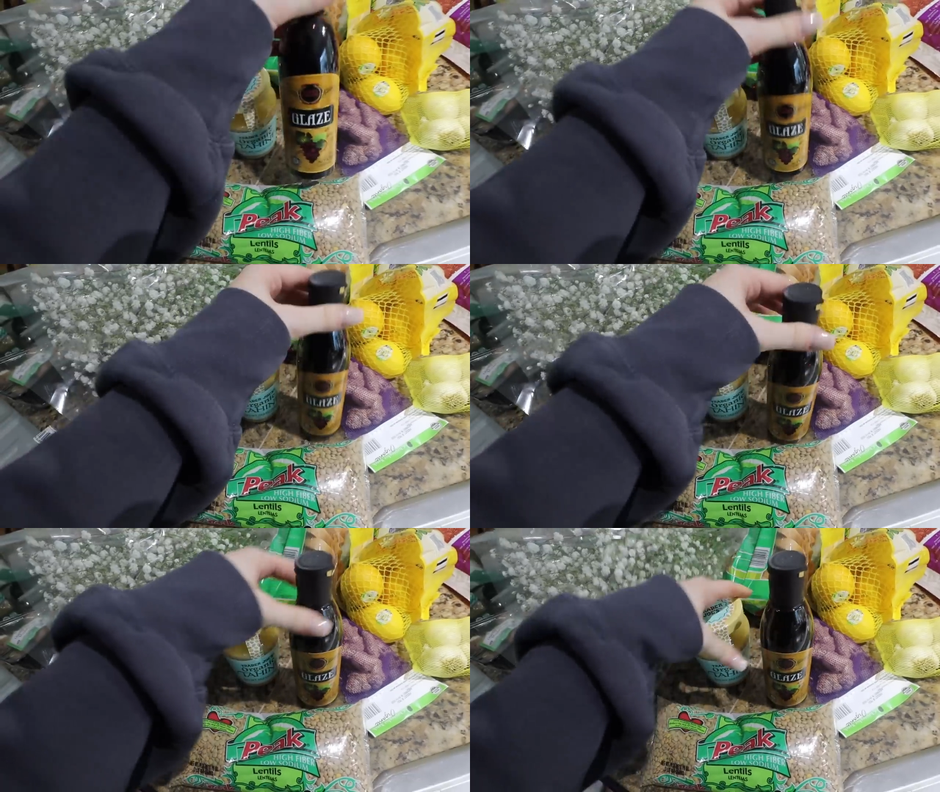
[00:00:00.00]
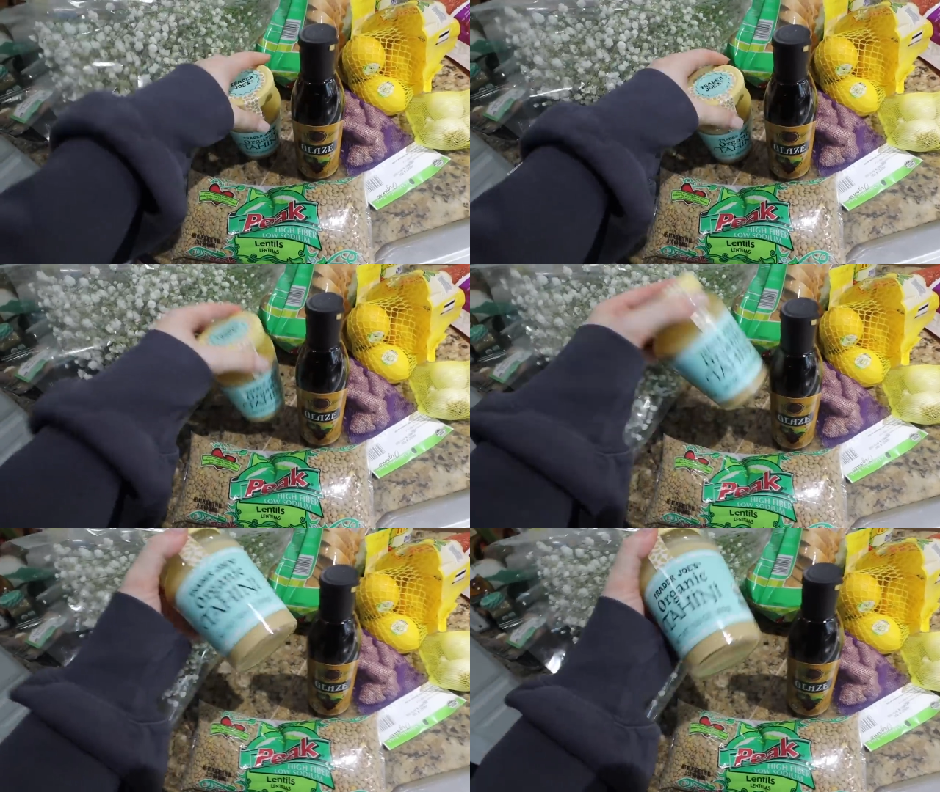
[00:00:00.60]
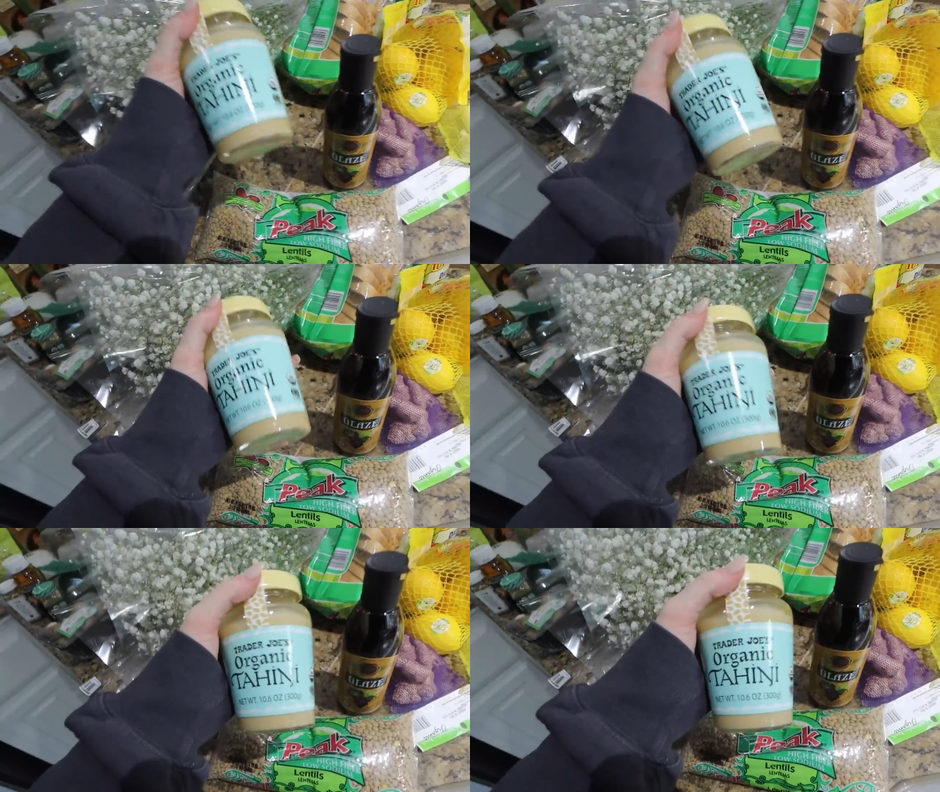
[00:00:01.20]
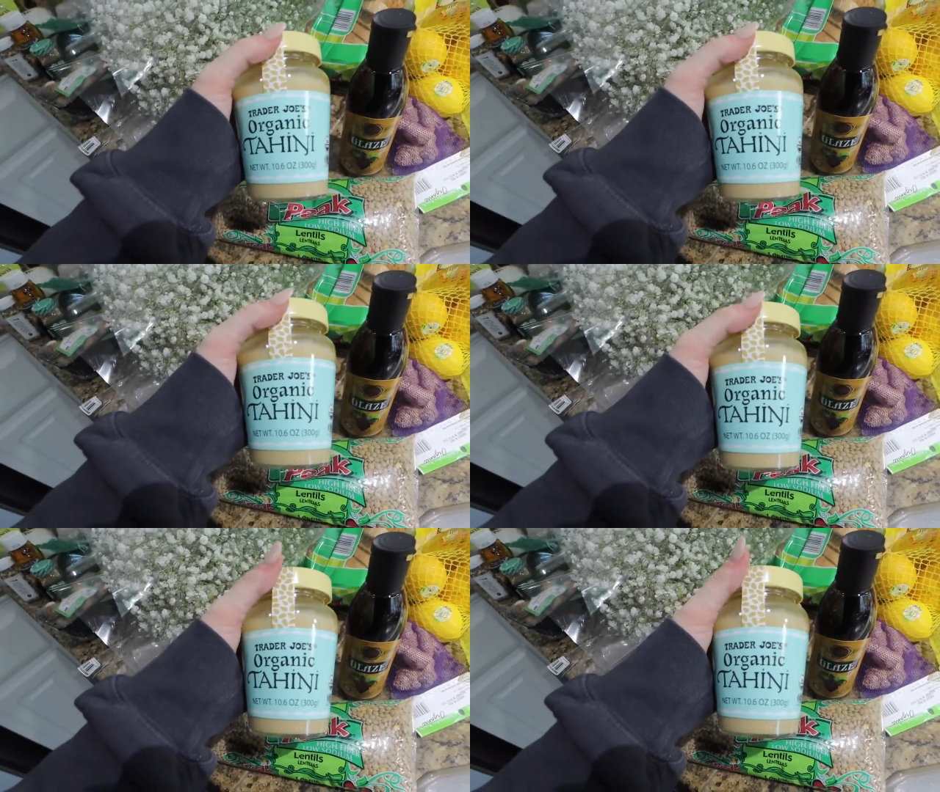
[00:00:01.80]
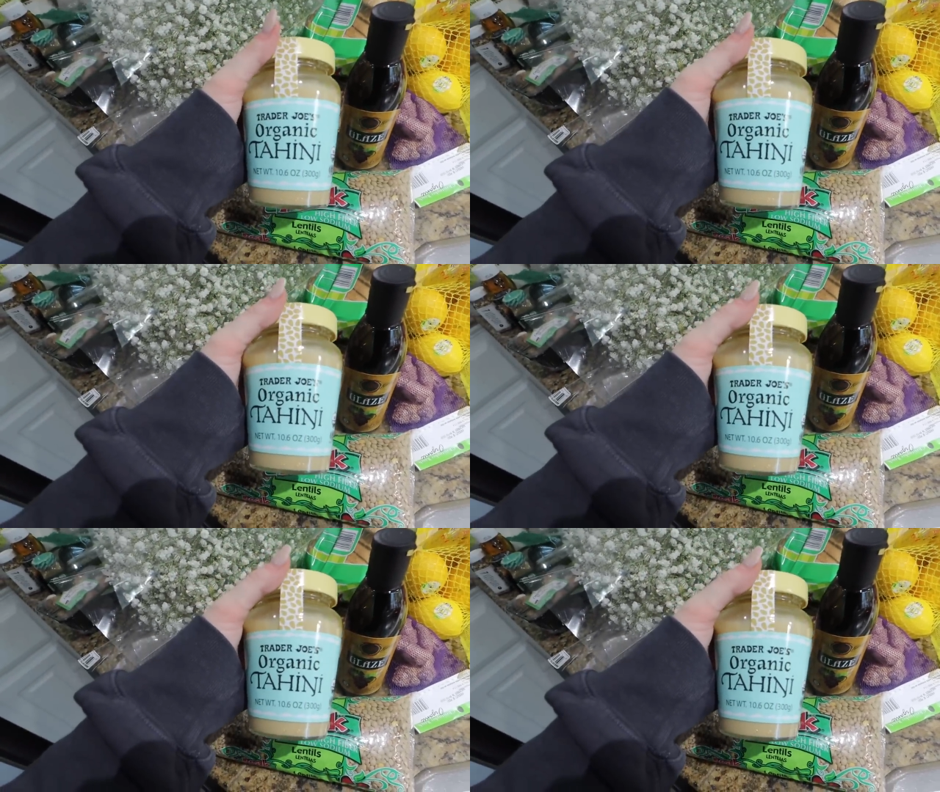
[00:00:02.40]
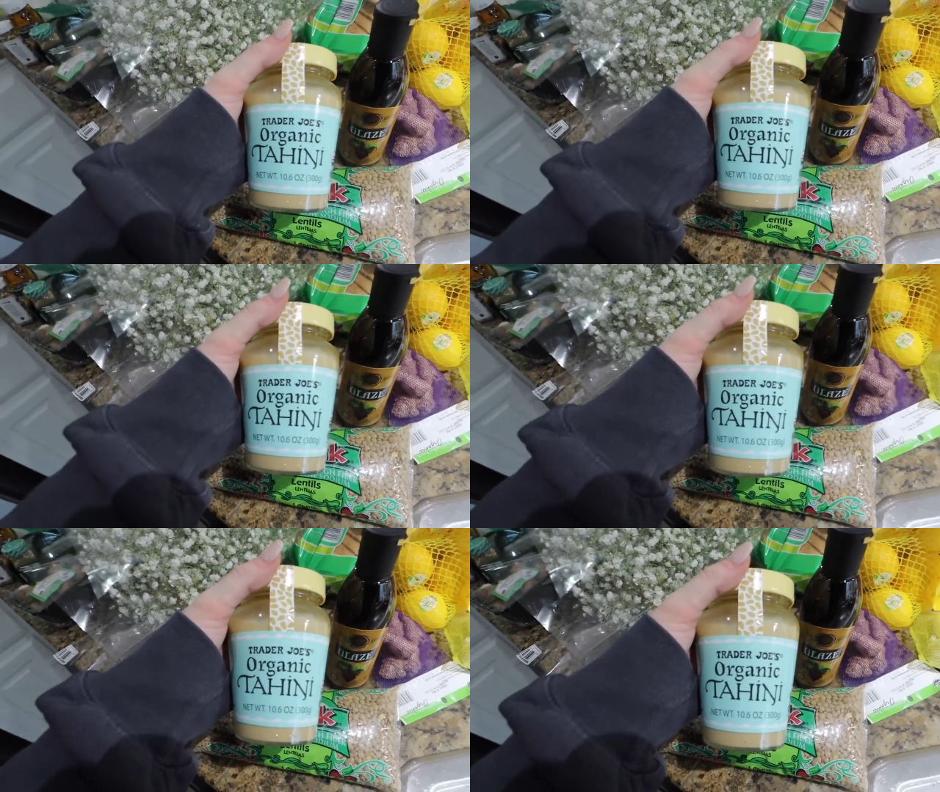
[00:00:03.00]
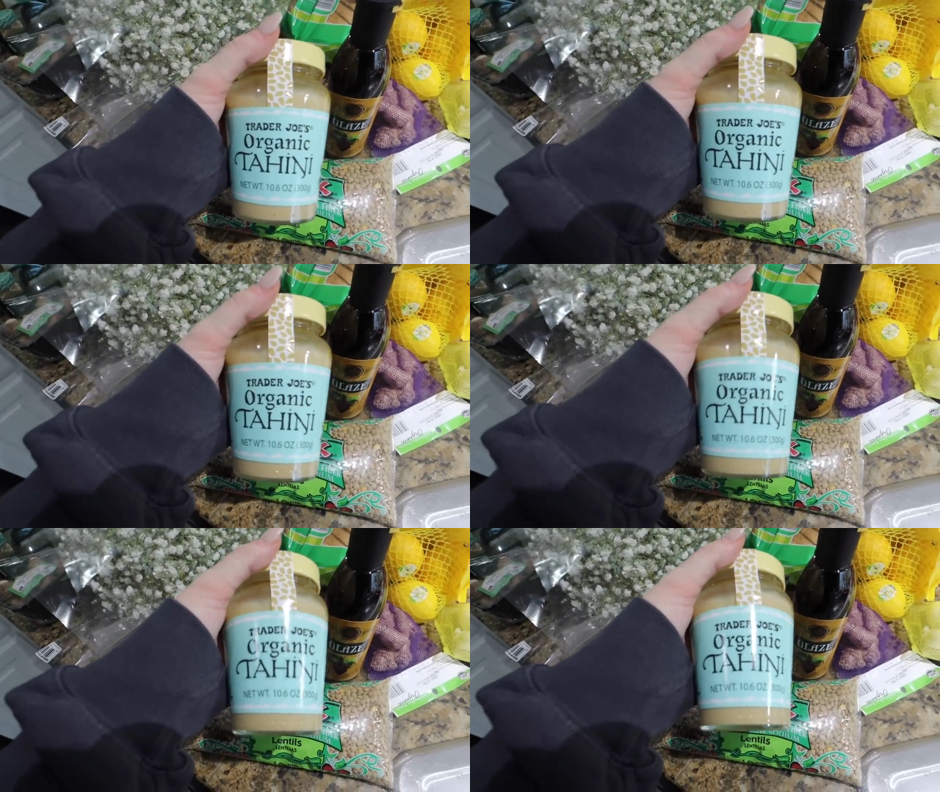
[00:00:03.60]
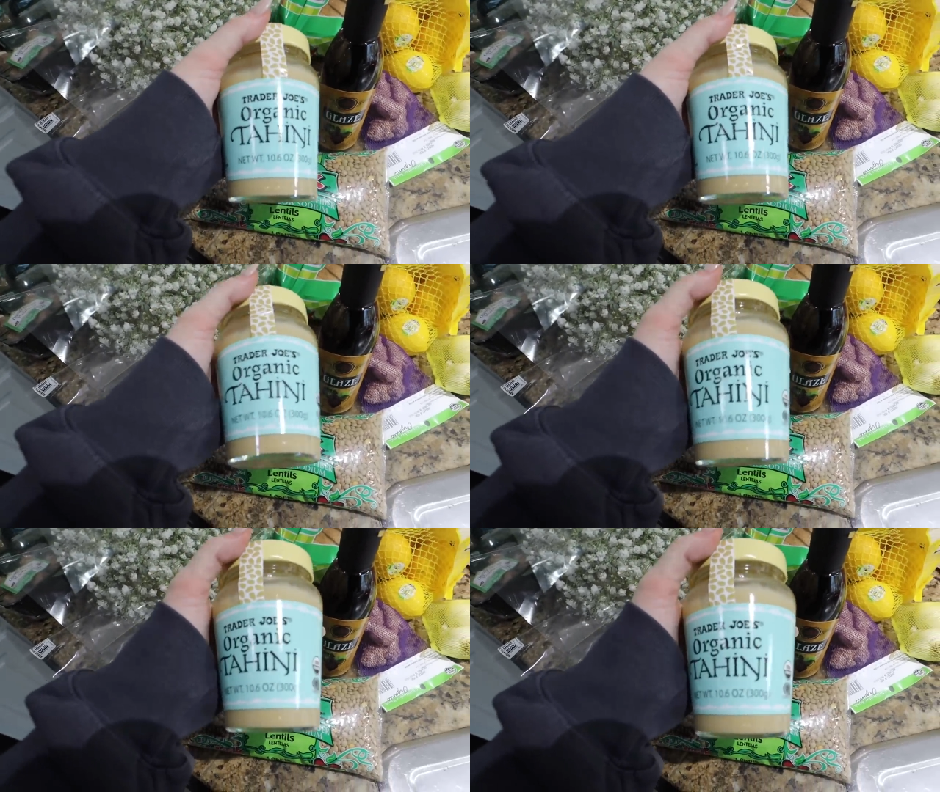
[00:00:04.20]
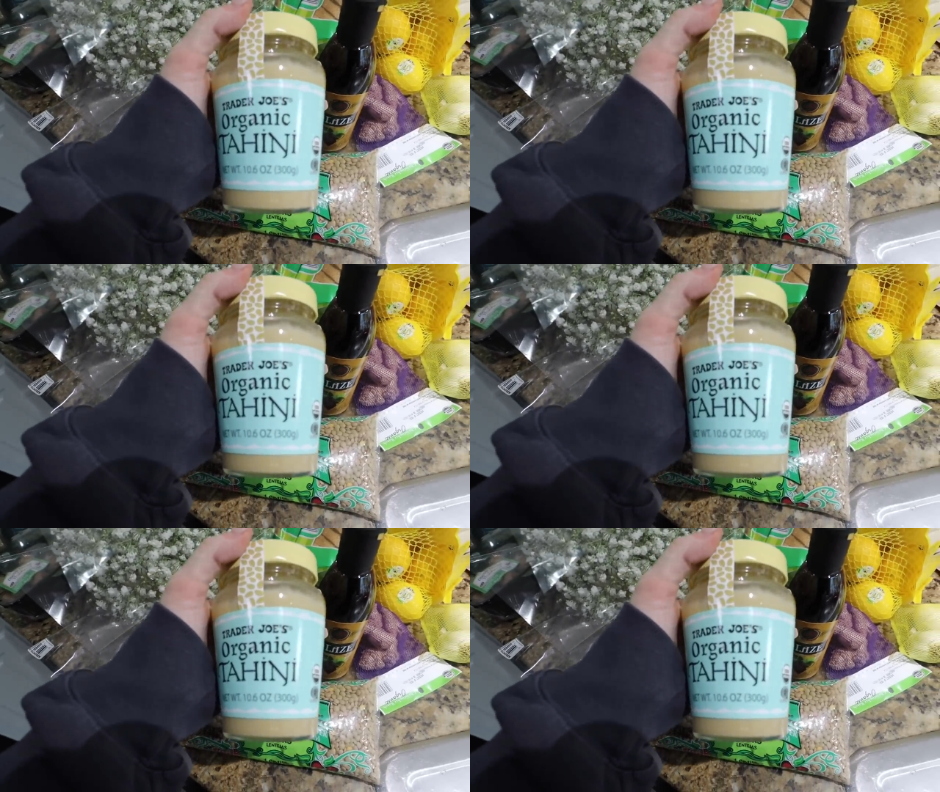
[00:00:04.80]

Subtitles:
No face is visible, so there are no lips to read.